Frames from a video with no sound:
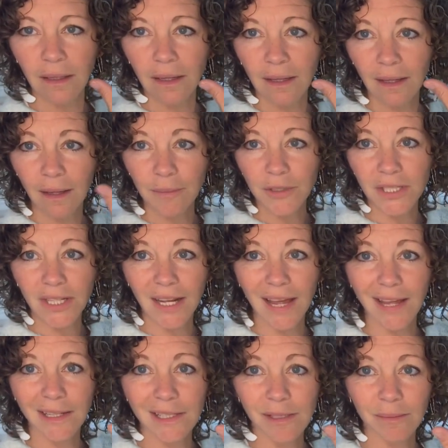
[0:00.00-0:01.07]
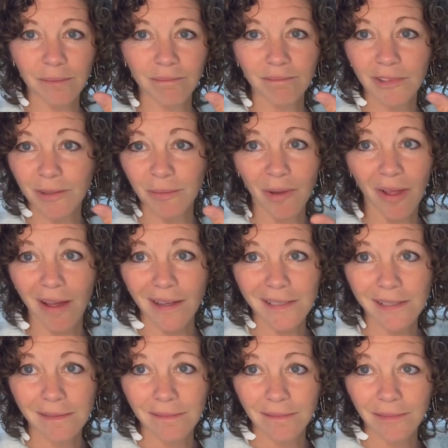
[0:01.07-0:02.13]
I'm just gonna add some claws.
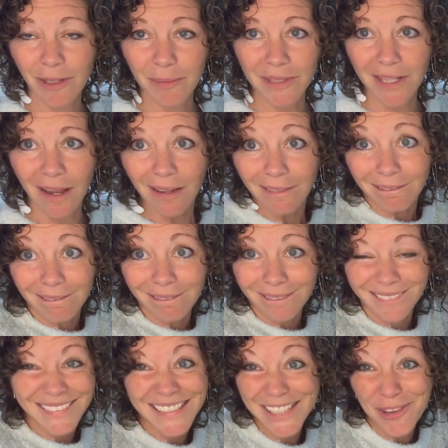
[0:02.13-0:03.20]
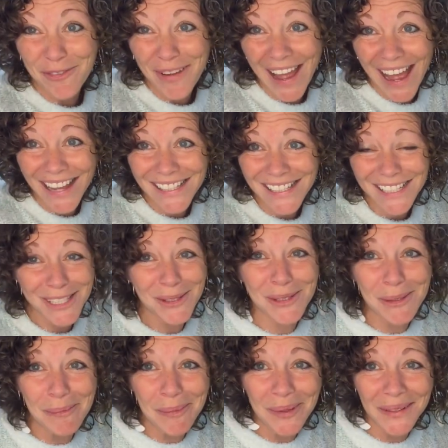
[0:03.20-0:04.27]
We're gonna be done. So fast, so
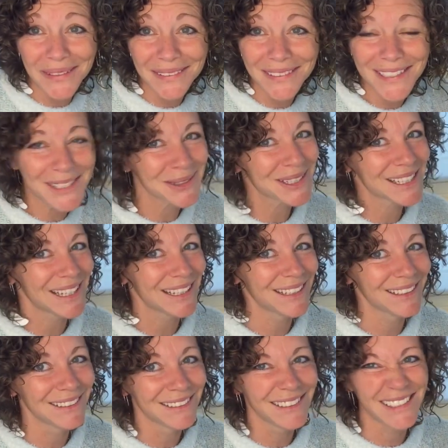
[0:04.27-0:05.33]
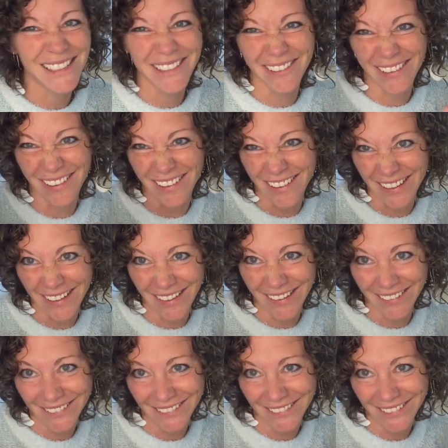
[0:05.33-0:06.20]
simple, so exciting, so clawy.